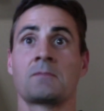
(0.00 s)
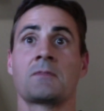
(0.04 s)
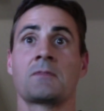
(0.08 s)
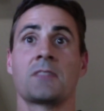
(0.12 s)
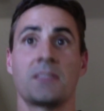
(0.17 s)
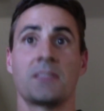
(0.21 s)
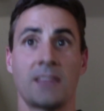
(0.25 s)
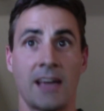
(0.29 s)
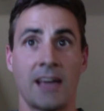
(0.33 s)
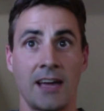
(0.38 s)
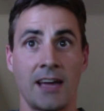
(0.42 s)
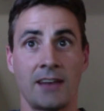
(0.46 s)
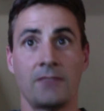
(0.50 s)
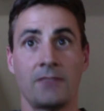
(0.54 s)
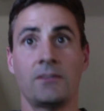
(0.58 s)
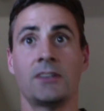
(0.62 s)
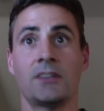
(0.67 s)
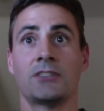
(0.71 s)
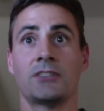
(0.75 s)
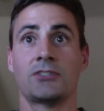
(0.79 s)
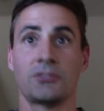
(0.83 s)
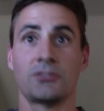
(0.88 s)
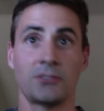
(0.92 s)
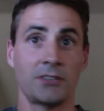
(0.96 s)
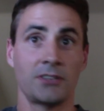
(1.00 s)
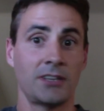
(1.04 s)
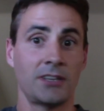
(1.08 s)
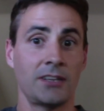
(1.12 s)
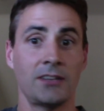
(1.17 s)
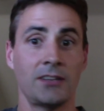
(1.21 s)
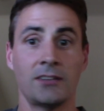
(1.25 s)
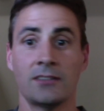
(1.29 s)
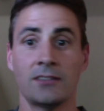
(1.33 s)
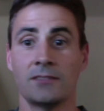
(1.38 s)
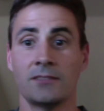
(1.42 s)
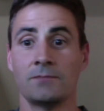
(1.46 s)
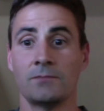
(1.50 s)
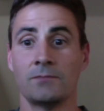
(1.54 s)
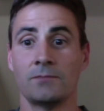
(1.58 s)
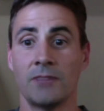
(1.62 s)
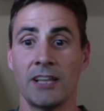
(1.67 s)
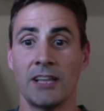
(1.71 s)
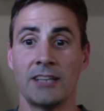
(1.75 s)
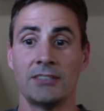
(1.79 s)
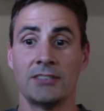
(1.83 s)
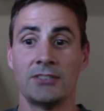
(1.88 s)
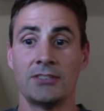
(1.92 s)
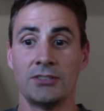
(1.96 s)
that eventually
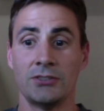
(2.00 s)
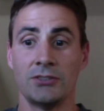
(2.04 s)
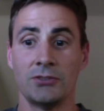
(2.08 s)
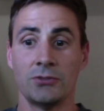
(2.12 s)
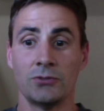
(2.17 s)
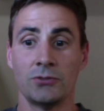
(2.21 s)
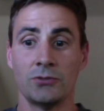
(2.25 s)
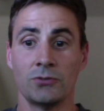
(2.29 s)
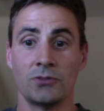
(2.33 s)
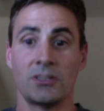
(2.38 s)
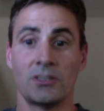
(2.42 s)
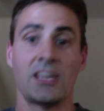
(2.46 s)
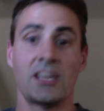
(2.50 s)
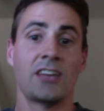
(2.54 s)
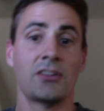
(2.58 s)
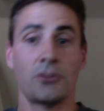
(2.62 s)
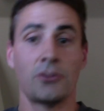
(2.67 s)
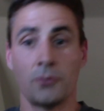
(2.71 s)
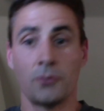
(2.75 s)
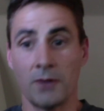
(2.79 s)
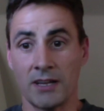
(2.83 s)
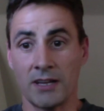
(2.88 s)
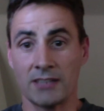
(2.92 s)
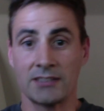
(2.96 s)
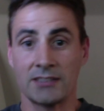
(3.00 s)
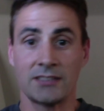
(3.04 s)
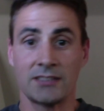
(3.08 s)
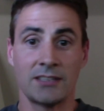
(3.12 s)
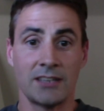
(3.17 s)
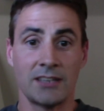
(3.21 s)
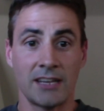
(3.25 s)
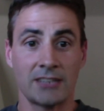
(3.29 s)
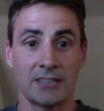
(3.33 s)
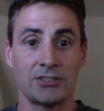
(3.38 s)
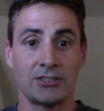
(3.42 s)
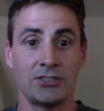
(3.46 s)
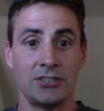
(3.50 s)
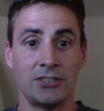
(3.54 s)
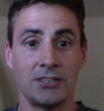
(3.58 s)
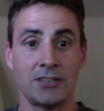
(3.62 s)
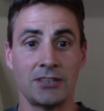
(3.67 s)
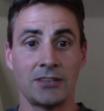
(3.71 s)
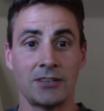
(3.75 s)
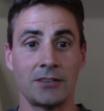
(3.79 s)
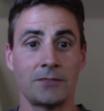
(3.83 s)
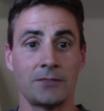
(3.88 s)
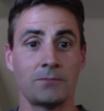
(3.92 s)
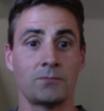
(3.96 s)
led to King of the West the next
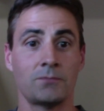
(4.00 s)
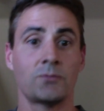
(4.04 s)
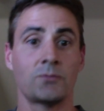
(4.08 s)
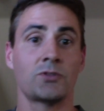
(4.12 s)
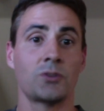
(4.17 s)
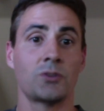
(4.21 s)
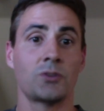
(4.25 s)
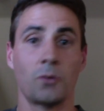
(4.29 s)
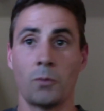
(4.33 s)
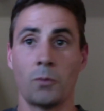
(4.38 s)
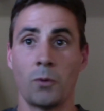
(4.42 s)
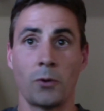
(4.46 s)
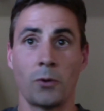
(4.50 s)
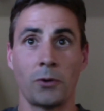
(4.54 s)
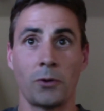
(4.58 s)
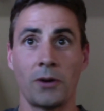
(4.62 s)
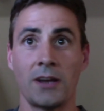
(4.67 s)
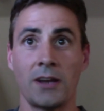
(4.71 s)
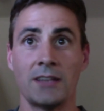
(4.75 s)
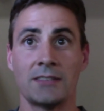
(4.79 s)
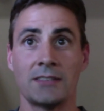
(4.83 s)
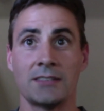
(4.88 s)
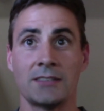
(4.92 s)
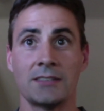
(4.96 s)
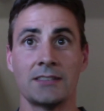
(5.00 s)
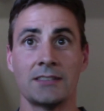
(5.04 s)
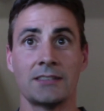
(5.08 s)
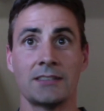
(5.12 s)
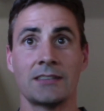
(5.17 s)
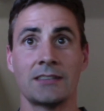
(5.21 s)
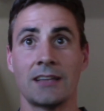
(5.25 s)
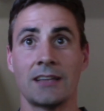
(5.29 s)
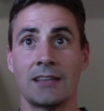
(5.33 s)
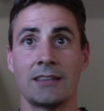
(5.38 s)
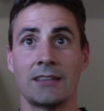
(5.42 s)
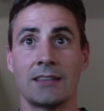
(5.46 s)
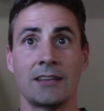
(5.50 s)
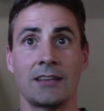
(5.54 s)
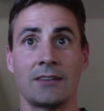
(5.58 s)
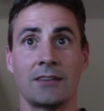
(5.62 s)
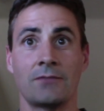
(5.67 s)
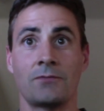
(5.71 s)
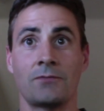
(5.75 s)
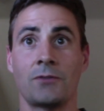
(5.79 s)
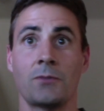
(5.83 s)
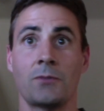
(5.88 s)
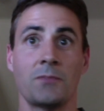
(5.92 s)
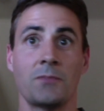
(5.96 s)
year, so more races, and
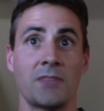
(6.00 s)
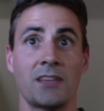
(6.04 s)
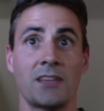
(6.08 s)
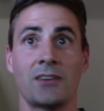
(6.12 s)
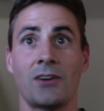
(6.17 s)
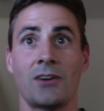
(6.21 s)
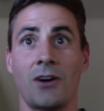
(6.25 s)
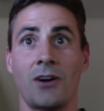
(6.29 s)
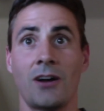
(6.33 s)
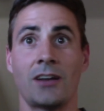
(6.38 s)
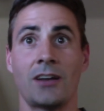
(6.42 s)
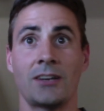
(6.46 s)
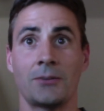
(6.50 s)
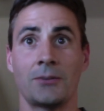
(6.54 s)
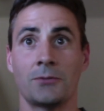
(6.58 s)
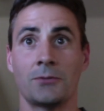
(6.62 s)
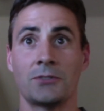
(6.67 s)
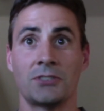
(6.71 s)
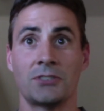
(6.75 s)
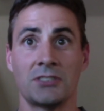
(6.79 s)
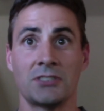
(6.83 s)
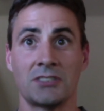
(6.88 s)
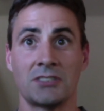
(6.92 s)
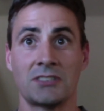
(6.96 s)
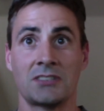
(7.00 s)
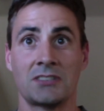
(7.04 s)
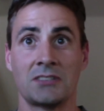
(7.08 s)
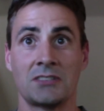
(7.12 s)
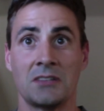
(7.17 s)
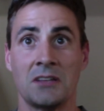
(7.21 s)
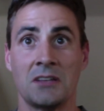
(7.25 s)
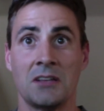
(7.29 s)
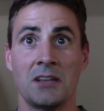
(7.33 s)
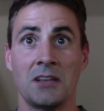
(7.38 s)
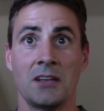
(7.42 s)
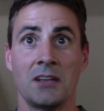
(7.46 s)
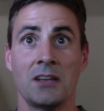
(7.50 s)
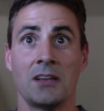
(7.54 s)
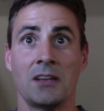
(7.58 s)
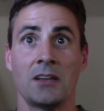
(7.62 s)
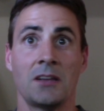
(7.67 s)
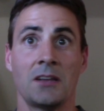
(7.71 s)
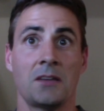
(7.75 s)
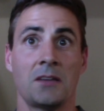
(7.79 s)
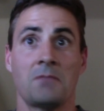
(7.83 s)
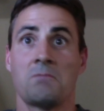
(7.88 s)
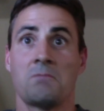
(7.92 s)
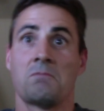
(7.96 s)
then from then on, it was just
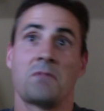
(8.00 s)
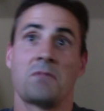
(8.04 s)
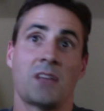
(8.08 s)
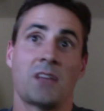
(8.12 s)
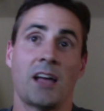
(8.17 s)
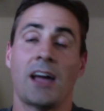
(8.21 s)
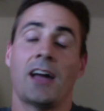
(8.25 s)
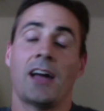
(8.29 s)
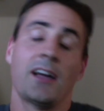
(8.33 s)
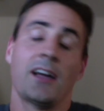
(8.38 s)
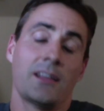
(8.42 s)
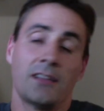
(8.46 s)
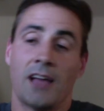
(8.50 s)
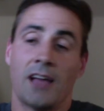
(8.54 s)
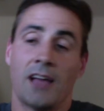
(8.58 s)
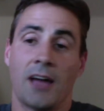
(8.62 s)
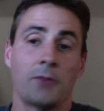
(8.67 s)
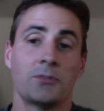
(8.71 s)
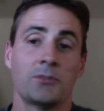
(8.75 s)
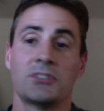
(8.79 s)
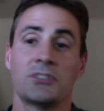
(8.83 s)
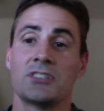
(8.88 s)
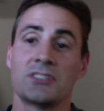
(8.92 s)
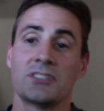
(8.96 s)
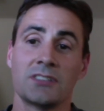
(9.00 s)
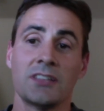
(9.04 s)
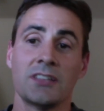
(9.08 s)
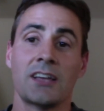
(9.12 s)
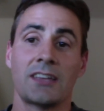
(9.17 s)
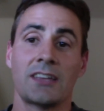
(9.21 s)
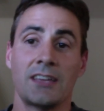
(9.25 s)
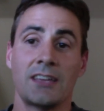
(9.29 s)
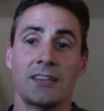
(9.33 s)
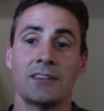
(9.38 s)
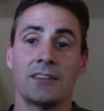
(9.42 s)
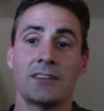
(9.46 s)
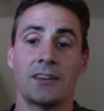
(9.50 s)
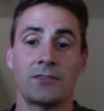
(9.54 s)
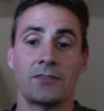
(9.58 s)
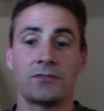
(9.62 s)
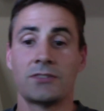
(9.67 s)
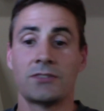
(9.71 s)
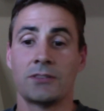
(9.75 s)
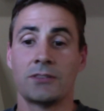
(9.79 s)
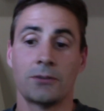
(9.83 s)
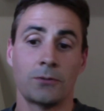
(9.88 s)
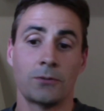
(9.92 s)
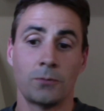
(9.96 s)
I was just lucky enough
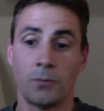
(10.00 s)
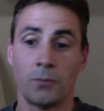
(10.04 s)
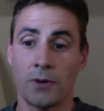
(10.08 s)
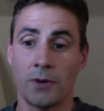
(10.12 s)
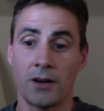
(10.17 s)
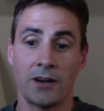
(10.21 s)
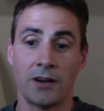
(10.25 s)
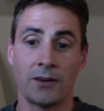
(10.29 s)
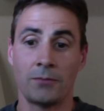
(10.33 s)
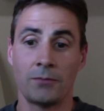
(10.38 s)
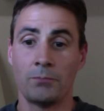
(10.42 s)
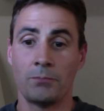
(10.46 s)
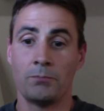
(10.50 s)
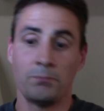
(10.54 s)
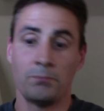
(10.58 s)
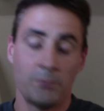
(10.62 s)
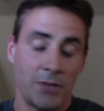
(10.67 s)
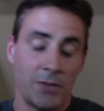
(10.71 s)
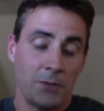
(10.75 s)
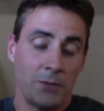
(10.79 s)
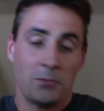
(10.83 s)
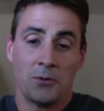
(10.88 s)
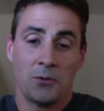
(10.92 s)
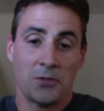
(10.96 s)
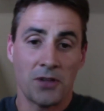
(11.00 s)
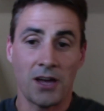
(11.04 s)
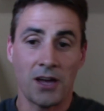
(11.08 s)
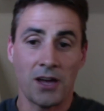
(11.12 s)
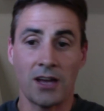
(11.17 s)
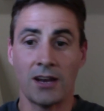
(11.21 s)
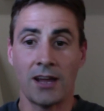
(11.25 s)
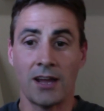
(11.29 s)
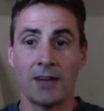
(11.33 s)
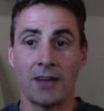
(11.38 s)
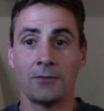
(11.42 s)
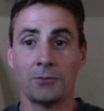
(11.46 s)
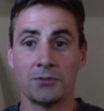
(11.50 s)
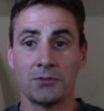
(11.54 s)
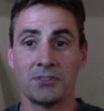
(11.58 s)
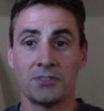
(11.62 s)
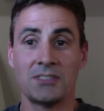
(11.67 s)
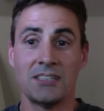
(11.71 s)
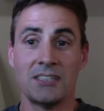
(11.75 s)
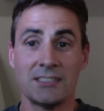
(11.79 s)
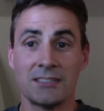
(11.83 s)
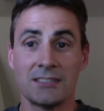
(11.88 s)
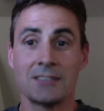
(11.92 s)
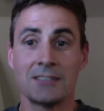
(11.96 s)
to where people thought I was
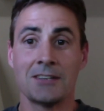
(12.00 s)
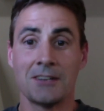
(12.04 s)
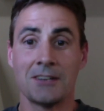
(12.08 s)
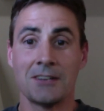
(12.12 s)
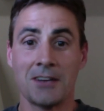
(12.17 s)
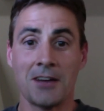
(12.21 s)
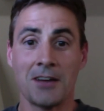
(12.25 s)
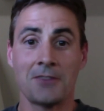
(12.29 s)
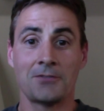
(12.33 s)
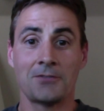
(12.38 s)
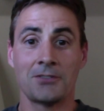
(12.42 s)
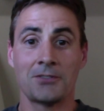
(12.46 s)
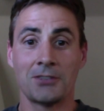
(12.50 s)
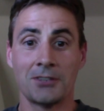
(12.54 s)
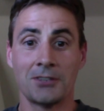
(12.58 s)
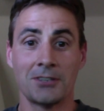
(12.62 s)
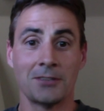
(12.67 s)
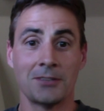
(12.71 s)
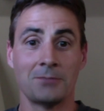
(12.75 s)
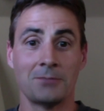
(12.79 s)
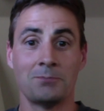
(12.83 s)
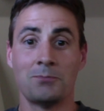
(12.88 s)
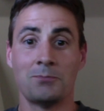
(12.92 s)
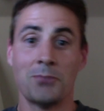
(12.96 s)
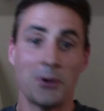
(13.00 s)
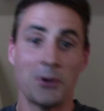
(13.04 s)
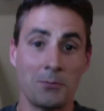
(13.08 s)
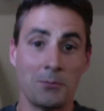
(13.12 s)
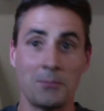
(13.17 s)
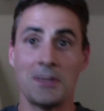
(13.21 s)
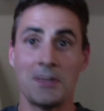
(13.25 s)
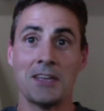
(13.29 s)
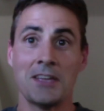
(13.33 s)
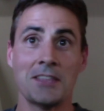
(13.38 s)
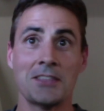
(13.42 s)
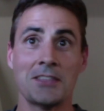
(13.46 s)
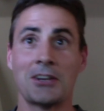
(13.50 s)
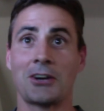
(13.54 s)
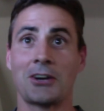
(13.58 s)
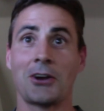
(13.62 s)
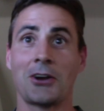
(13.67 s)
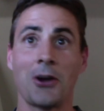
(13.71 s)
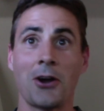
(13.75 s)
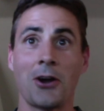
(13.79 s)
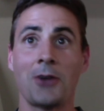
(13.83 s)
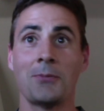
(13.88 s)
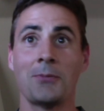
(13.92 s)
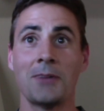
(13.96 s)
decent enough to put me in their
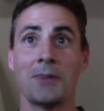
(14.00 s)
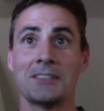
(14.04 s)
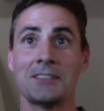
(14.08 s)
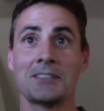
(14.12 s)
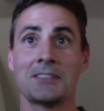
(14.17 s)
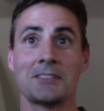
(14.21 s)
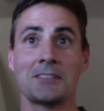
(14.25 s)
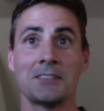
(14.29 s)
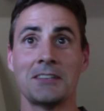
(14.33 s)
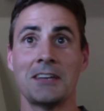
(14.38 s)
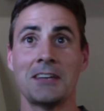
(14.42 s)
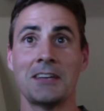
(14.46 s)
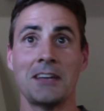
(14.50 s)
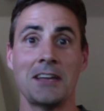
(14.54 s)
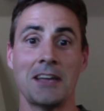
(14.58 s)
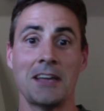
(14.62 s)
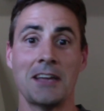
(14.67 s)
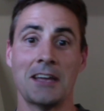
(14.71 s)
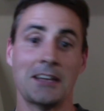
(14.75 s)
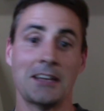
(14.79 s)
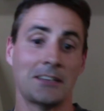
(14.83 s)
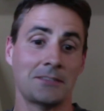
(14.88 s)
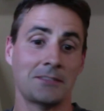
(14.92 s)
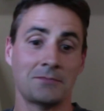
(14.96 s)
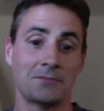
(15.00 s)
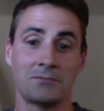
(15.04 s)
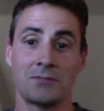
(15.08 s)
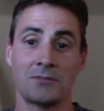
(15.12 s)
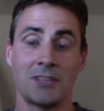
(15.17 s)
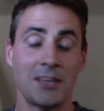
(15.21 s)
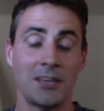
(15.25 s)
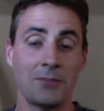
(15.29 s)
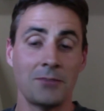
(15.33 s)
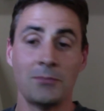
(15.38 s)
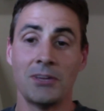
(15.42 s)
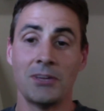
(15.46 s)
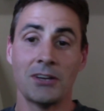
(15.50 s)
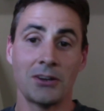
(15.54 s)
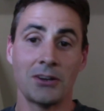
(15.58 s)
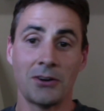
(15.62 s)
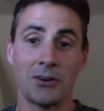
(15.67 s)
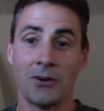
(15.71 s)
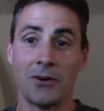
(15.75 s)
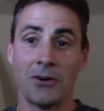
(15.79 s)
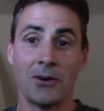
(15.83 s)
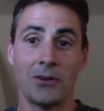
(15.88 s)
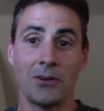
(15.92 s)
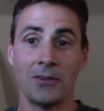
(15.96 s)
car basically and give me a
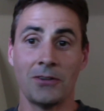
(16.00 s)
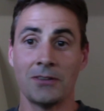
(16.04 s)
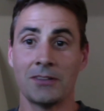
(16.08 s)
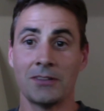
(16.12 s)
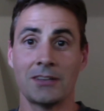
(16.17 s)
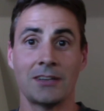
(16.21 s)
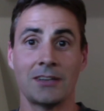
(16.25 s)
call.